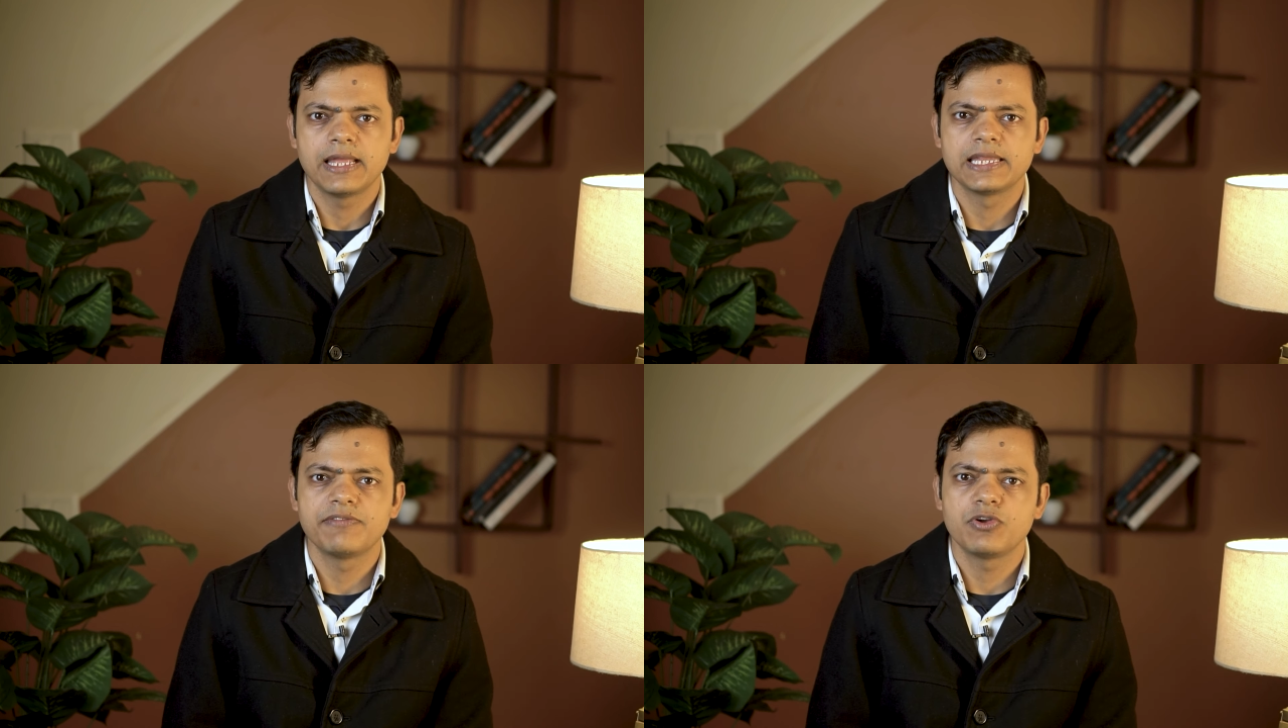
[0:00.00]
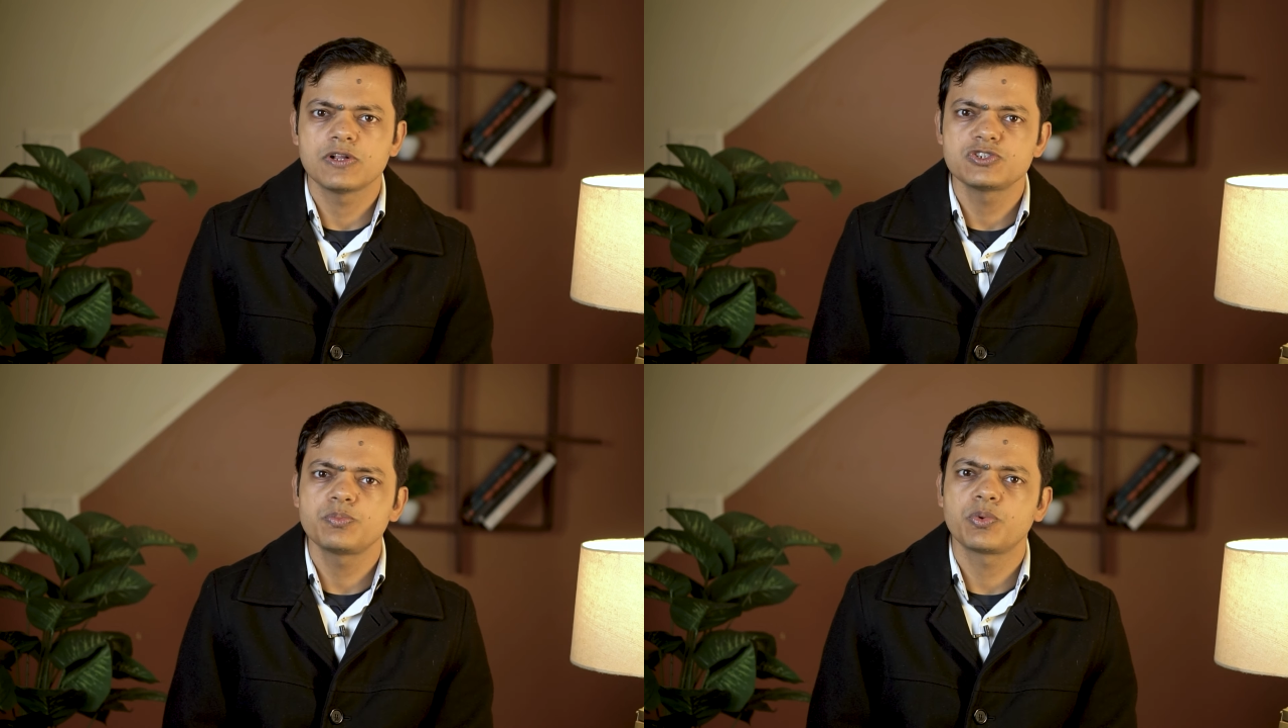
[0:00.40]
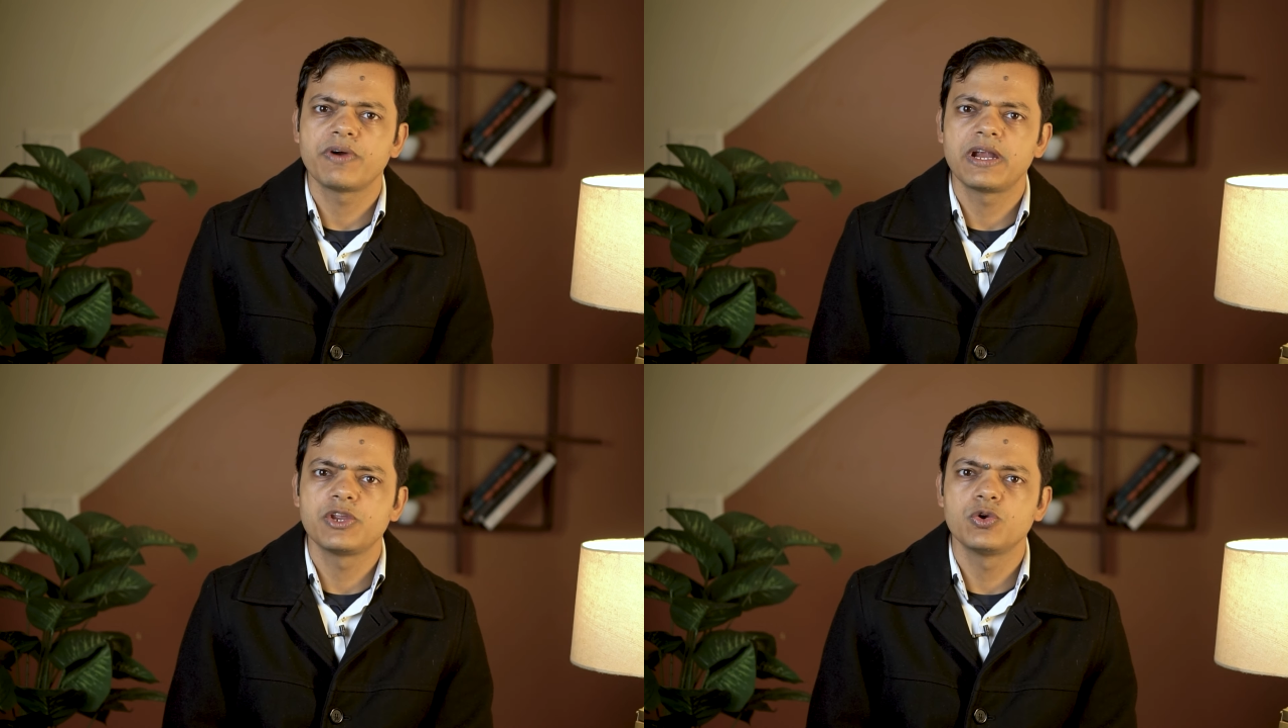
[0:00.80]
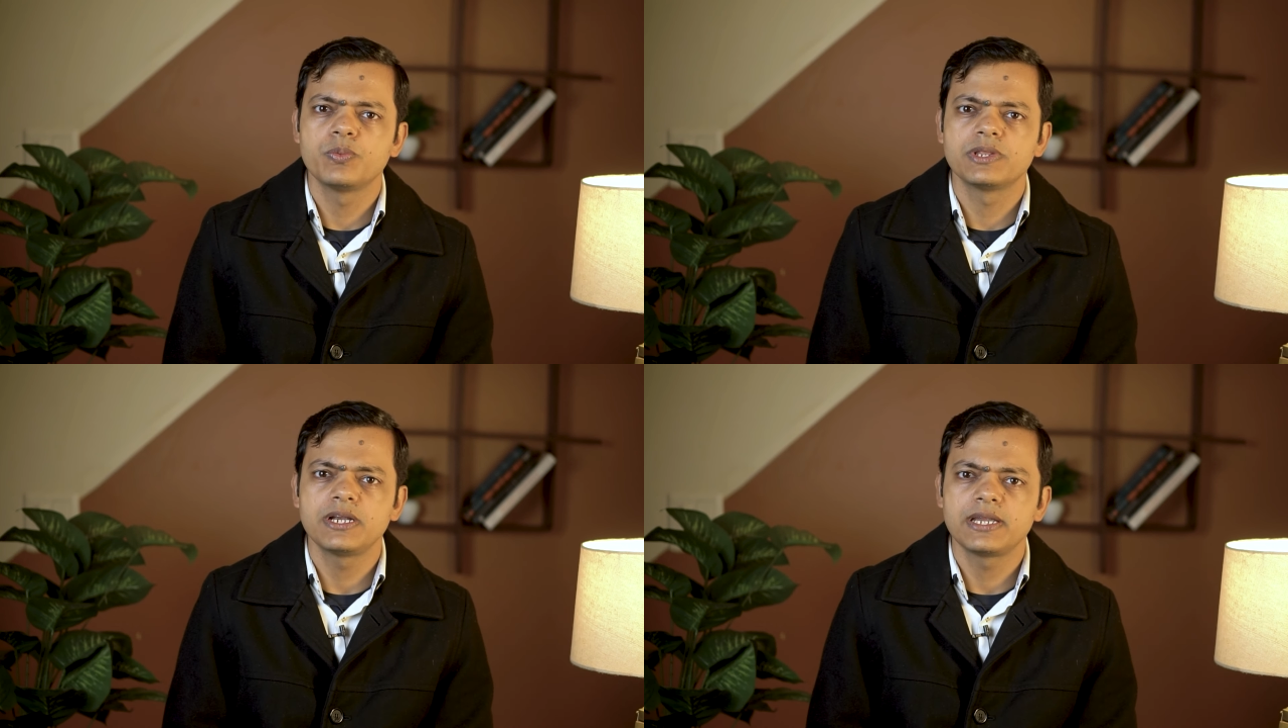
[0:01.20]
They will also provide you
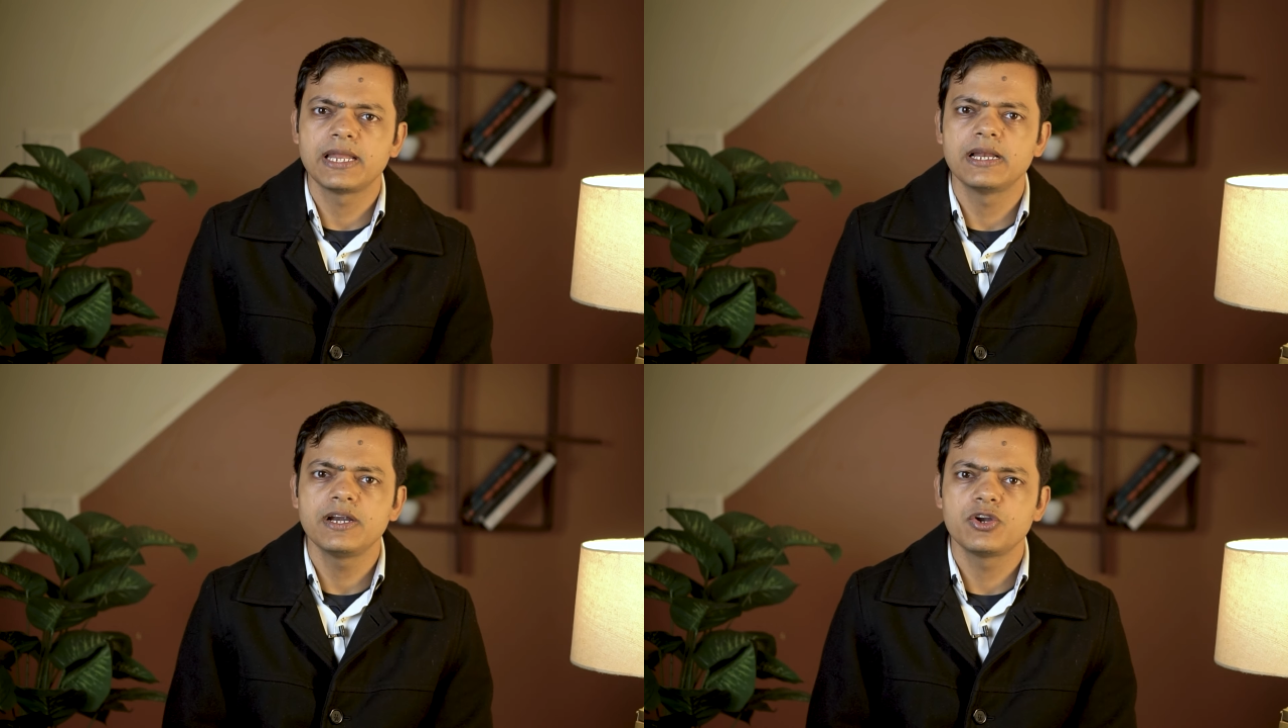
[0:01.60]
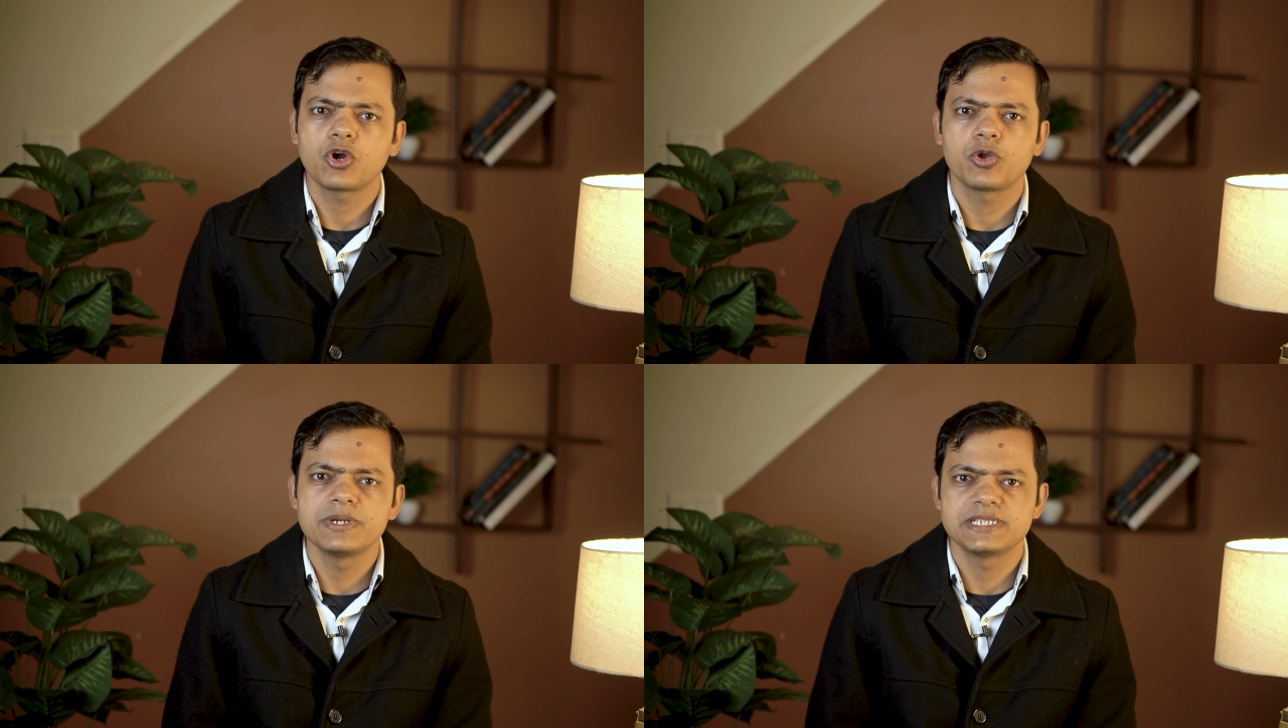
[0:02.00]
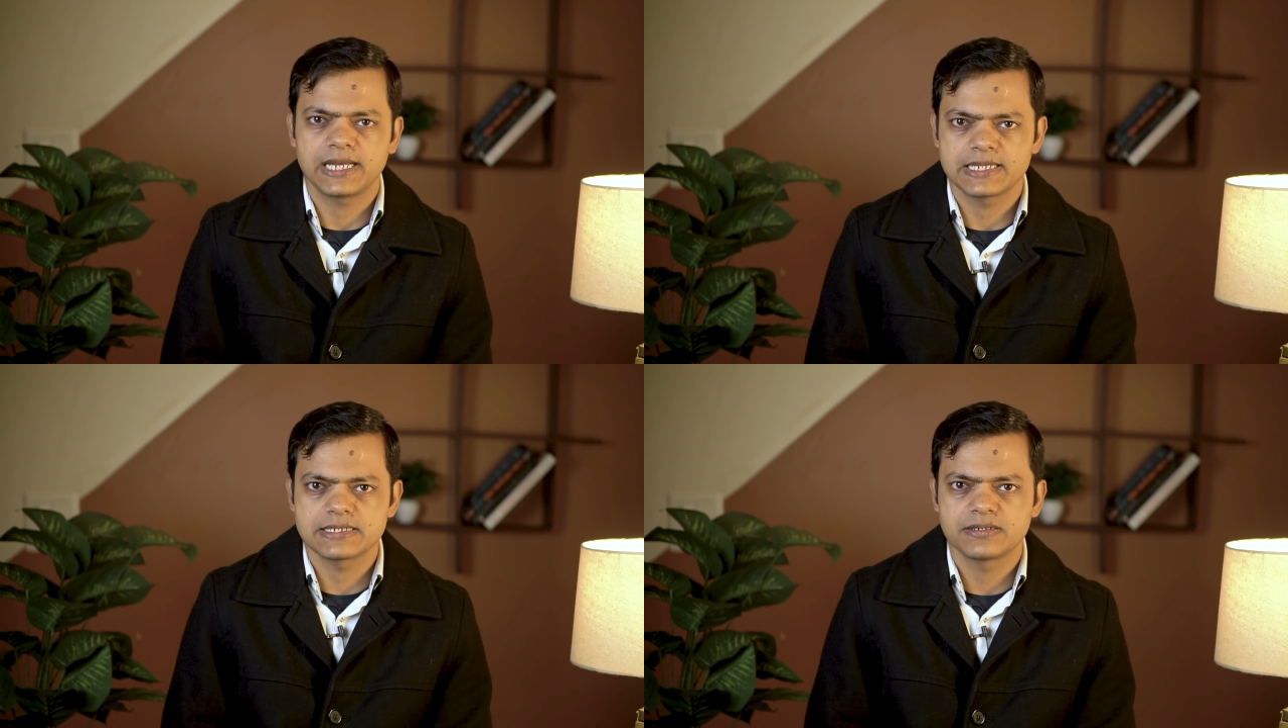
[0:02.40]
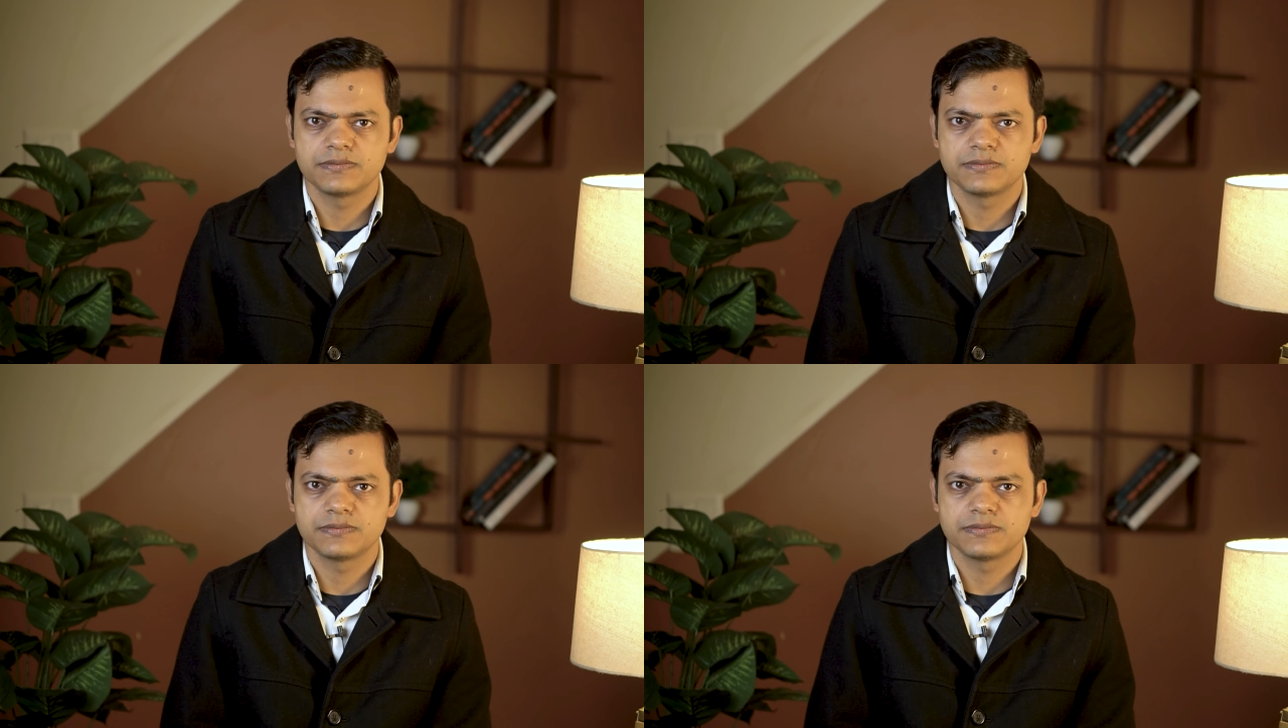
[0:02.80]
with a tailored document checklist.